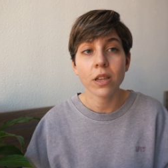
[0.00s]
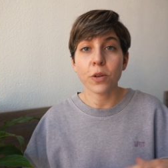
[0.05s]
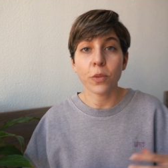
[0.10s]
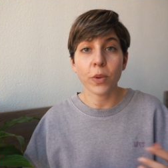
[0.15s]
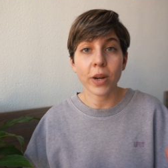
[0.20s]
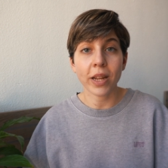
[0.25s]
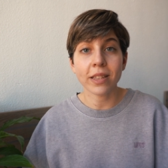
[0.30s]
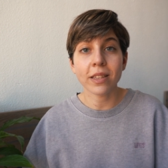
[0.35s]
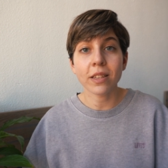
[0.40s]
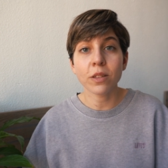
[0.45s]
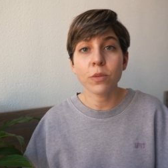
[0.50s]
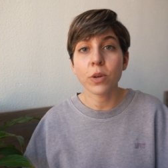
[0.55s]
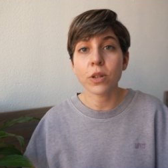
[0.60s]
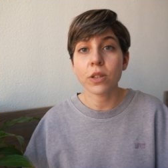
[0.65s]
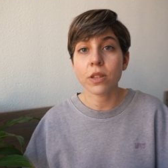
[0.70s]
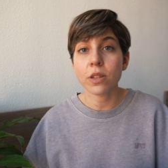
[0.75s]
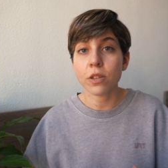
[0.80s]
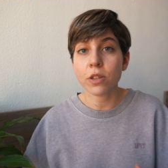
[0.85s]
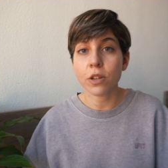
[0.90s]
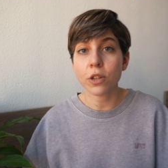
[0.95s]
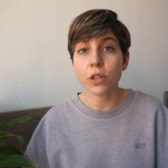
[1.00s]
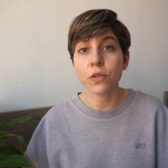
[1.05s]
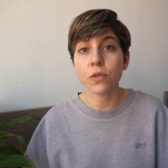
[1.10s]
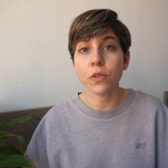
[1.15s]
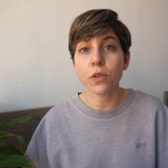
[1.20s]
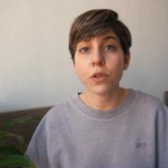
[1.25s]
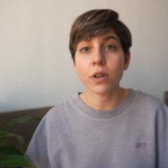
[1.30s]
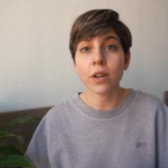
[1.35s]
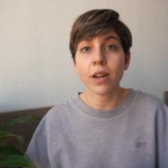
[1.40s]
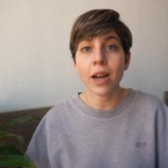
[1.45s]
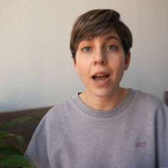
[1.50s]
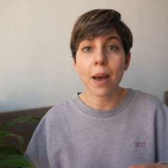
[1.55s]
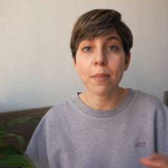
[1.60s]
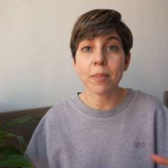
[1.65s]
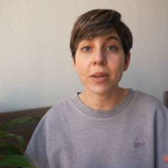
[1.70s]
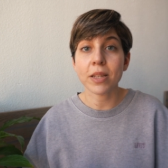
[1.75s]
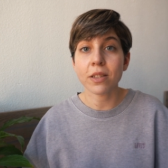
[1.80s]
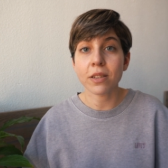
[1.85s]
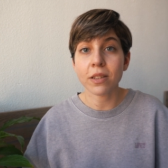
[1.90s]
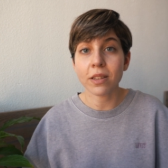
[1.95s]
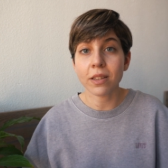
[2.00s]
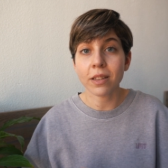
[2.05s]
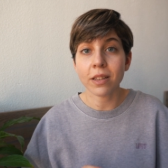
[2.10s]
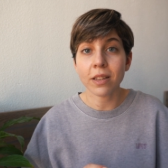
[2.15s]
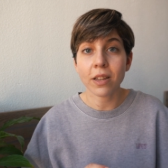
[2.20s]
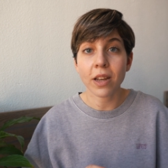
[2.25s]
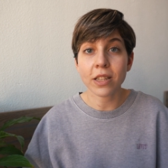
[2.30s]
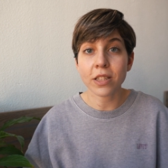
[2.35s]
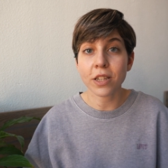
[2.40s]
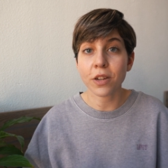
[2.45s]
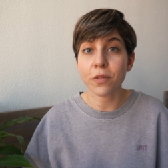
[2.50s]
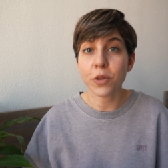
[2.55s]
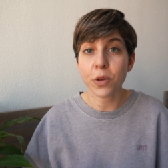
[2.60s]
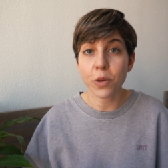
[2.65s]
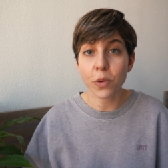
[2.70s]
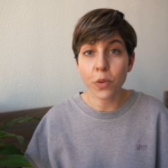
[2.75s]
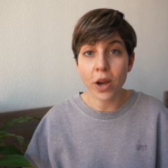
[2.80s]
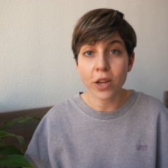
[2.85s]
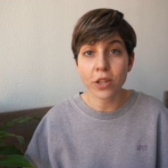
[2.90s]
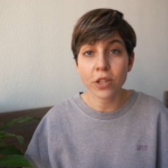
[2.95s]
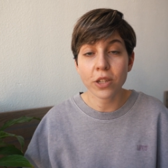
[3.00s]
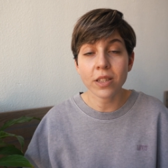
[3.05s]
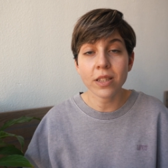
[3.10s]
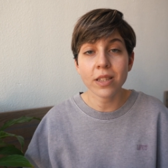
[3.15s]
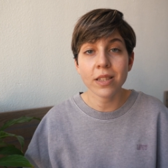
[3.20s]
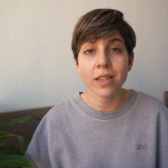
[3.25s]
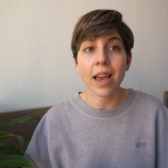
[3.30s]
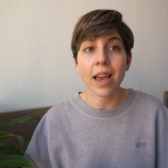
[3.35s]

So what I did was search for Amazon interviewing questions,